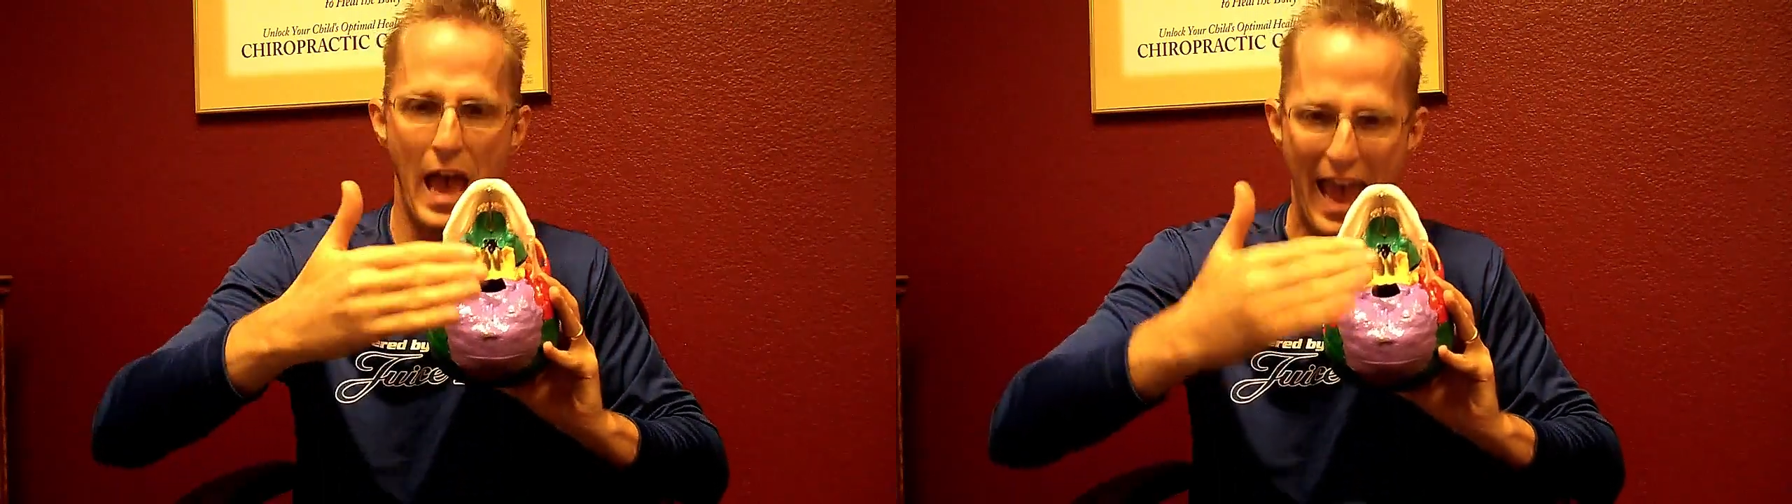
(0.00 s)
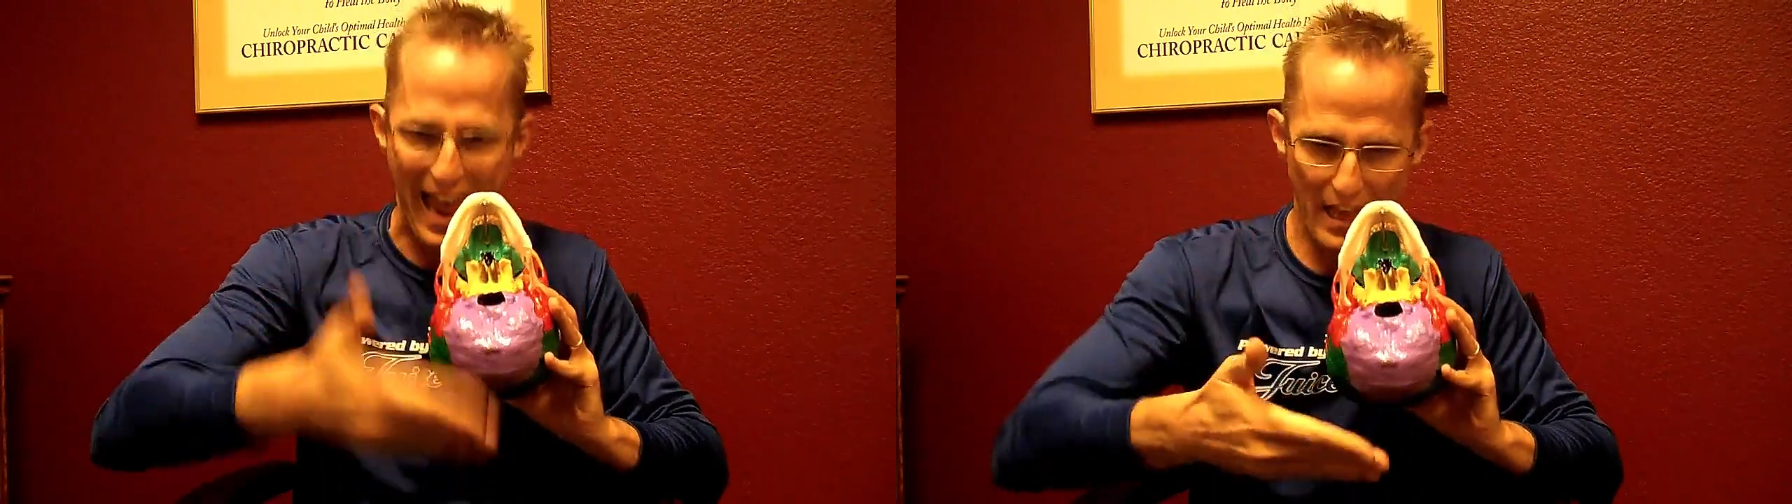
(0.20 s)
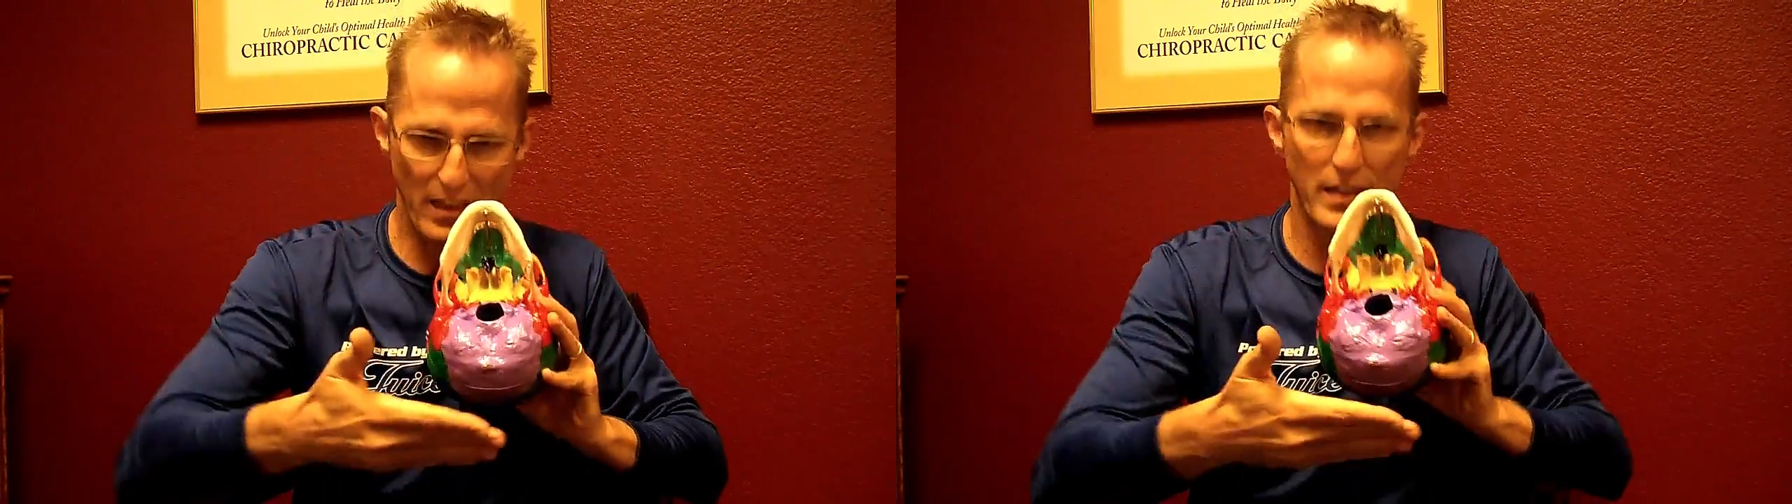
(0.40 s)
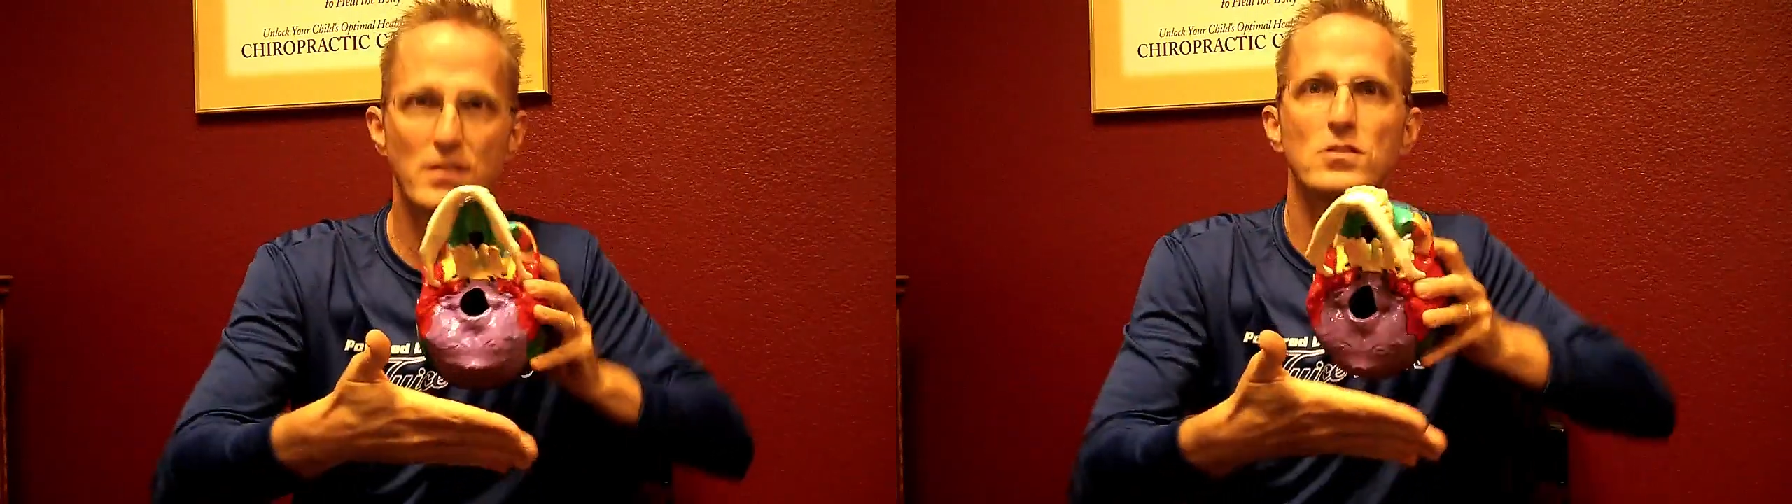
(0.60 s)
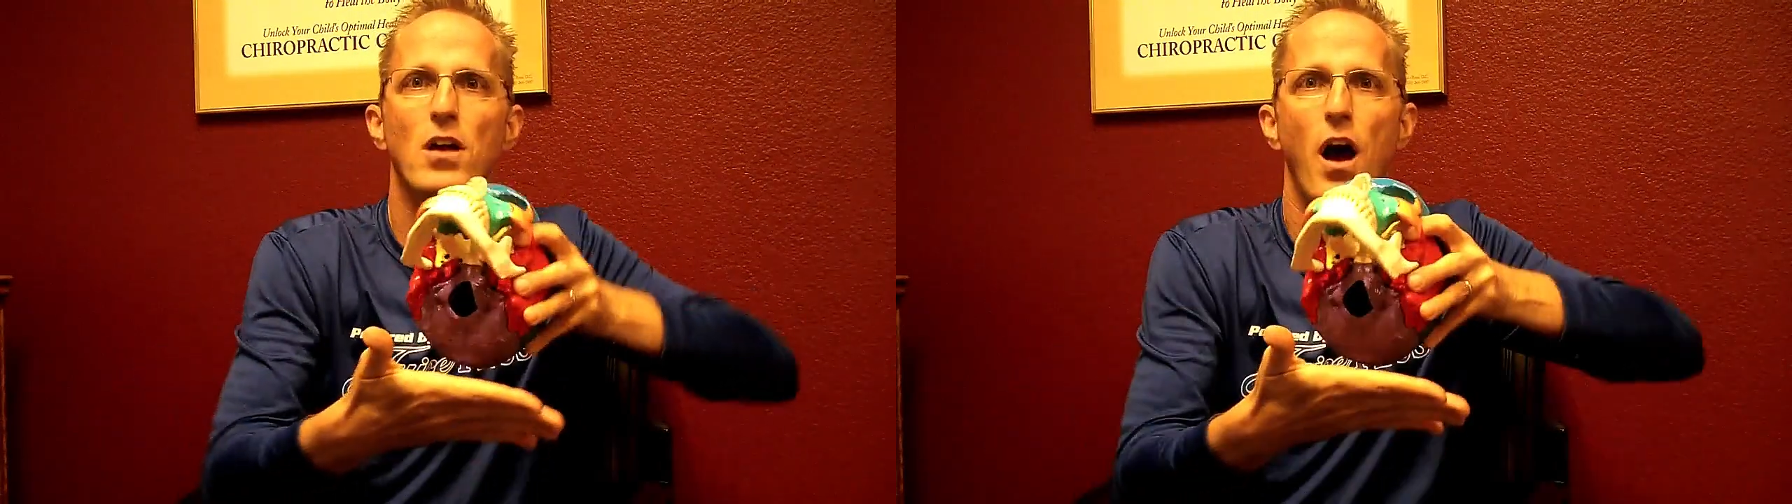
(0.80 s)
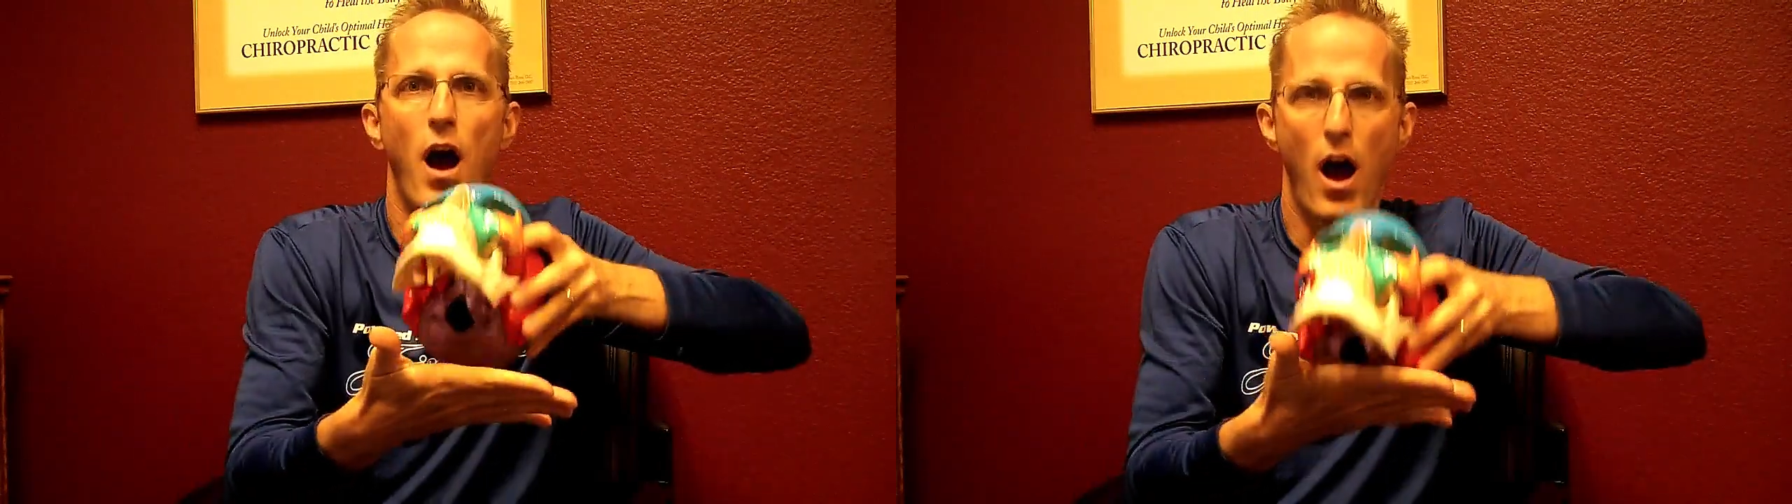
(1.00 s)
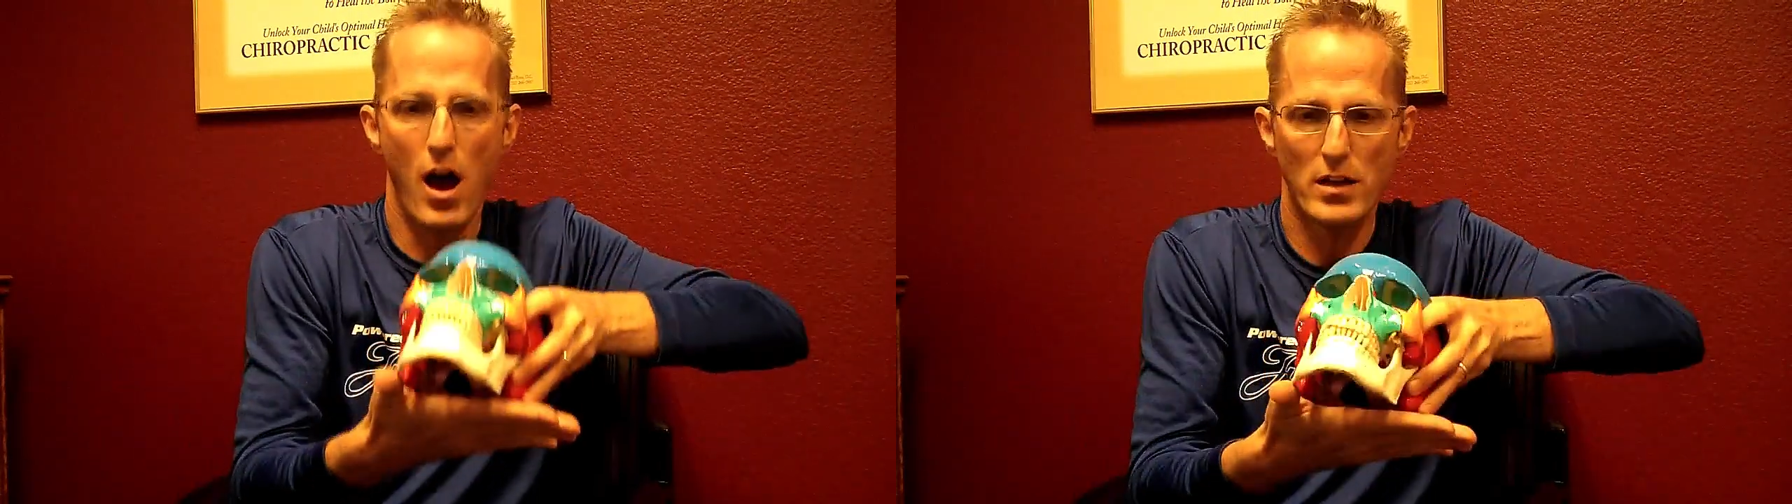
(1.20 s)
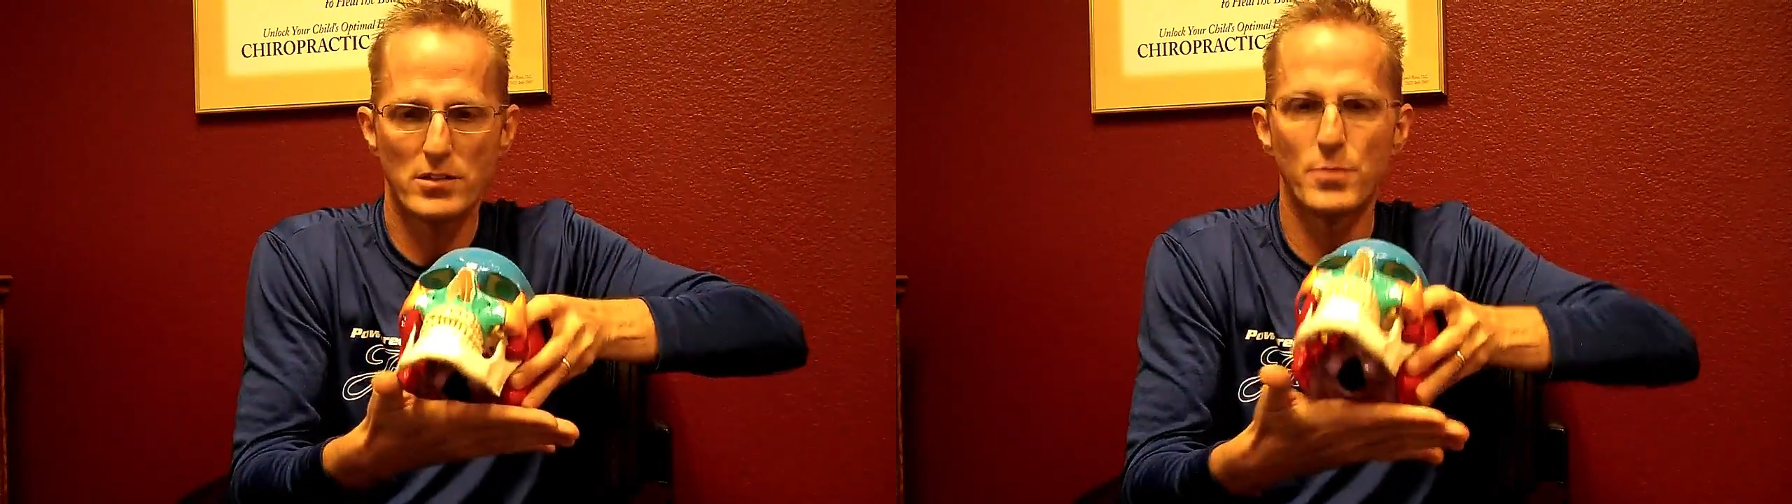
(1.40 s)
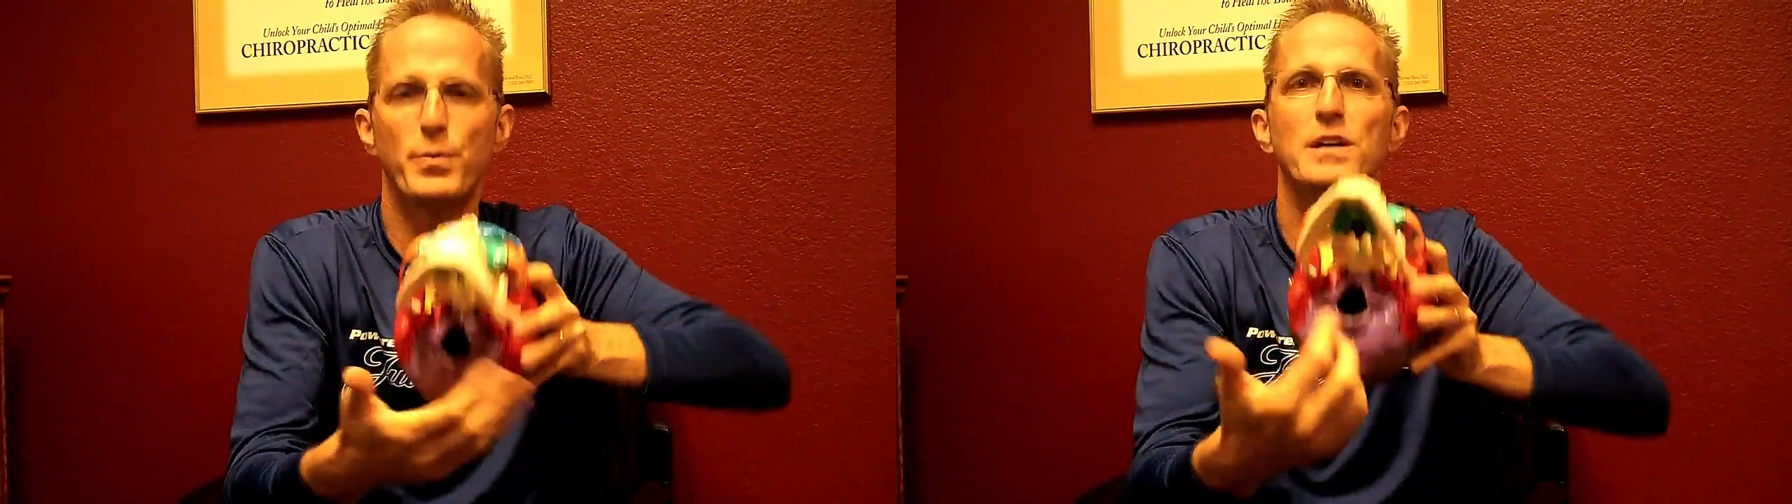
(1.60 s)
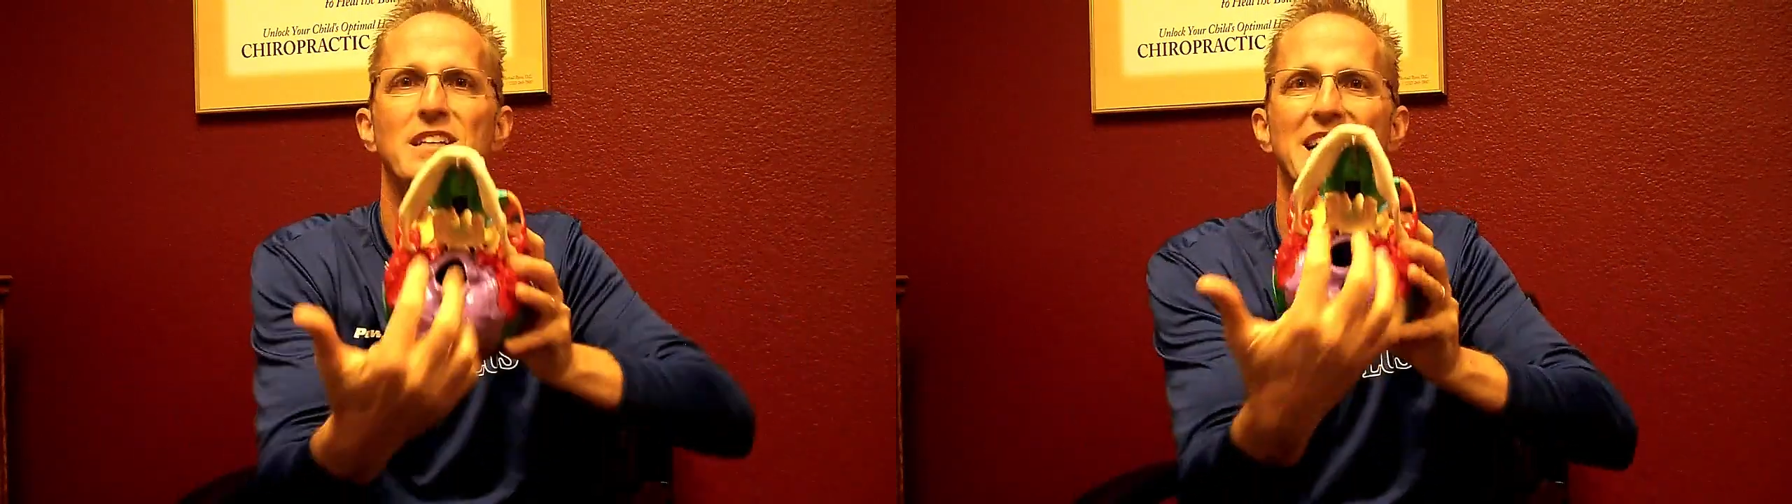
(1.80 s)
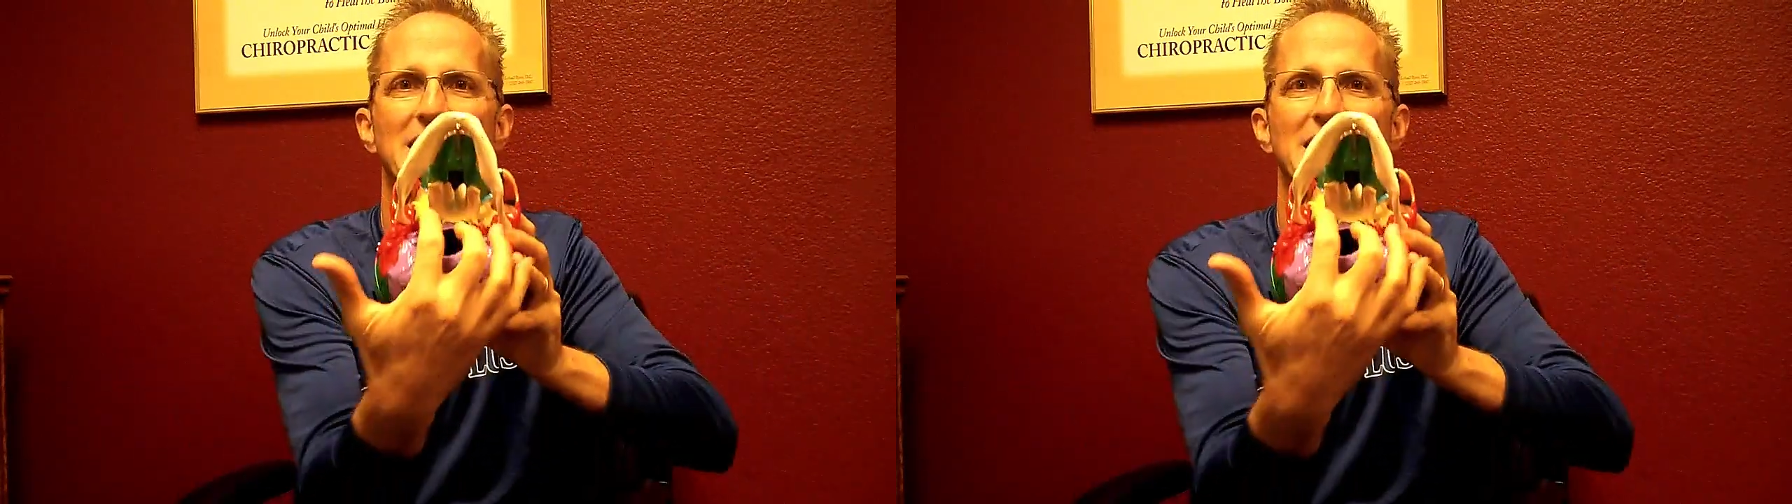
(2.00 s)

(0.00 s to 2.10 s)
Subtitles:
atlas, occiput,